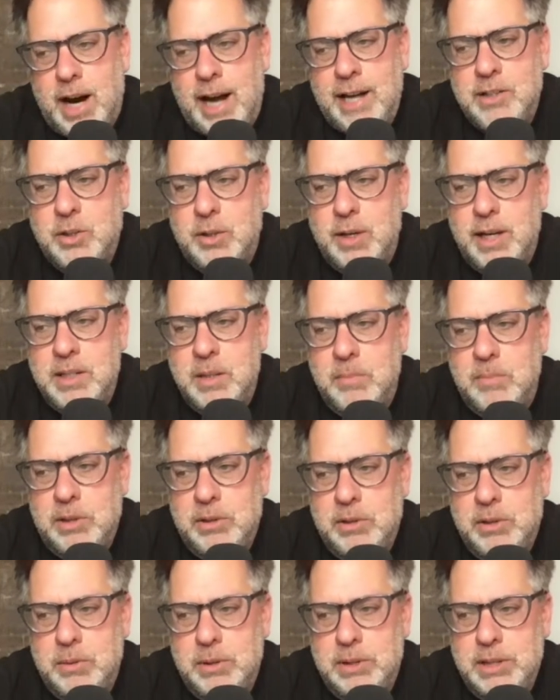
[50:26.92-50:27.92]
tried to
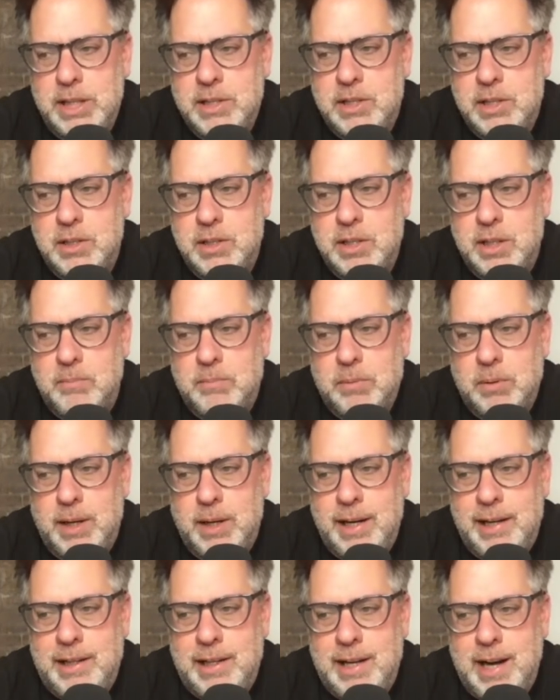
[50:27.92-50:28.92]
build a relationship
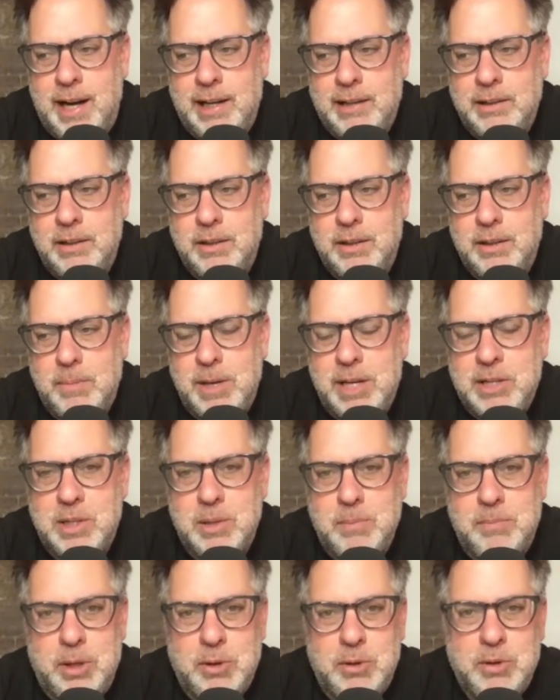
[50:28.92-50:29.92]
where I got the best
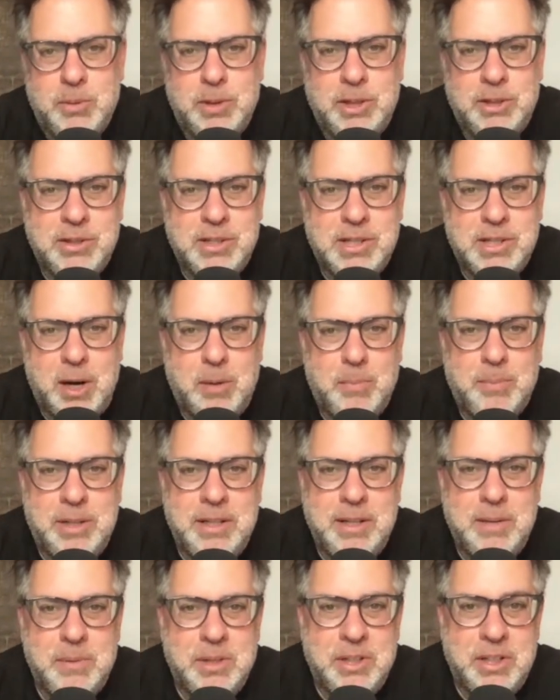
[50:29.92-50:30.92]
of both worlds, helping
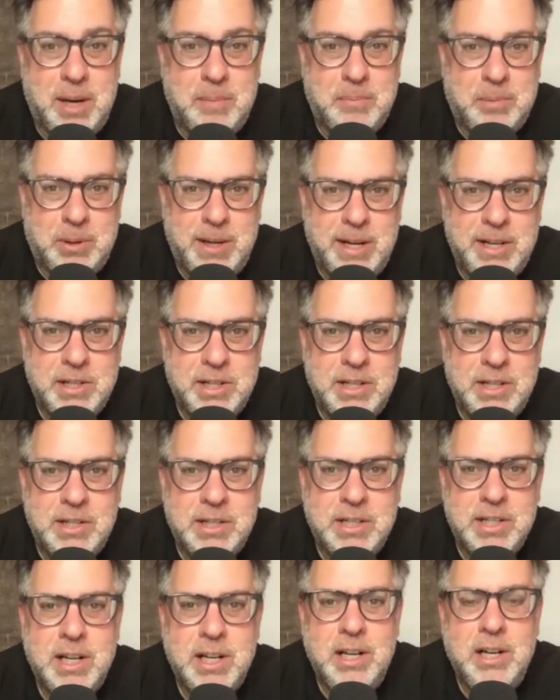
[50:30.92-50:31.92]
them with operations,
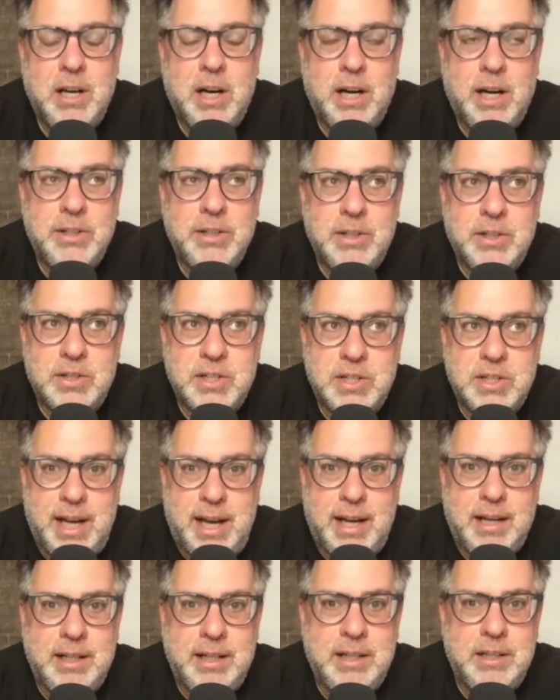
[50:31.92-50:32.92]

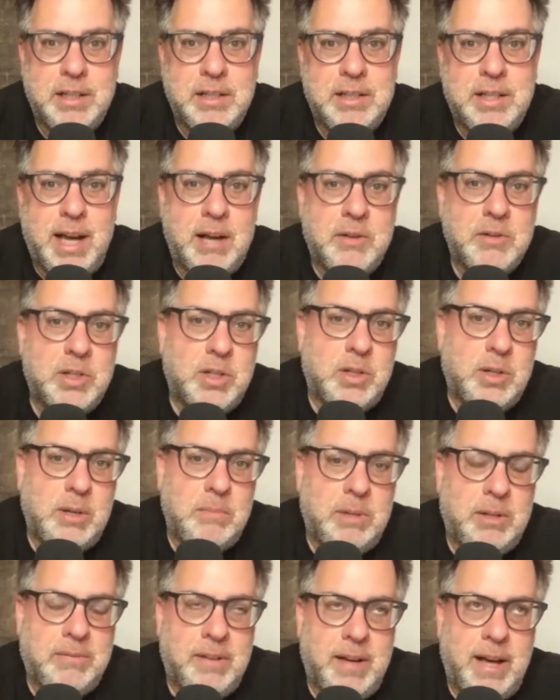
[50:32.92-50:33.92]
understanding the downstream
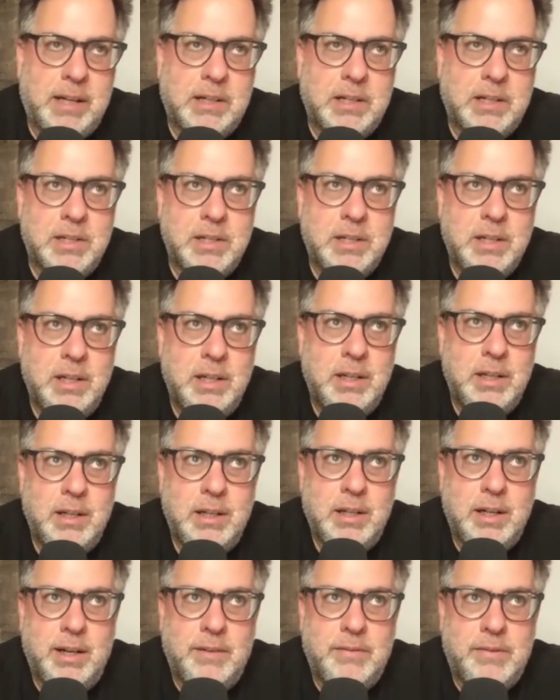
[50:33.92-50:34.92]
effects
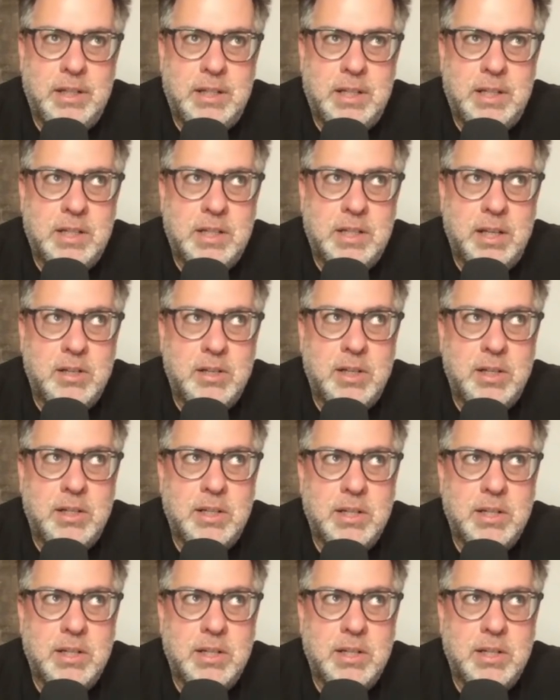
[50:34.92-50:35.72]
of the decisions,